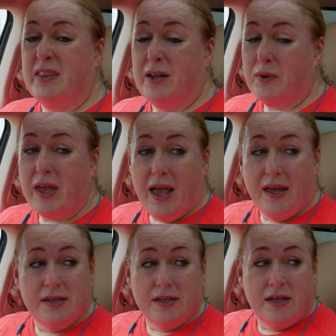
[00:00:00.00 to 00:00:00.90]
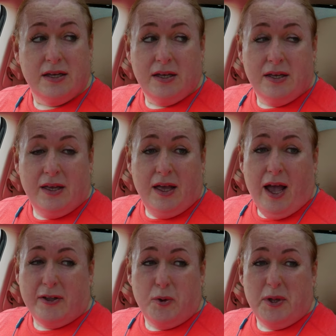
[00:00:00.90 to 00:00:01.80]
I don't care.
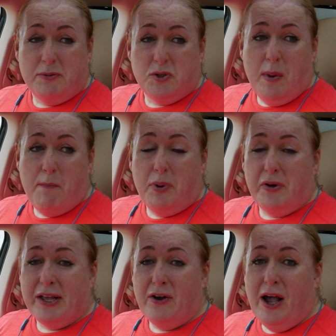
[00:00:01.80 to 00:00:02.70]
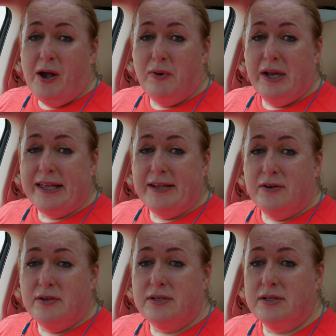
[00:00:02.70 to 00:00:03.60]
I don't know whether it was whimpering or howling or.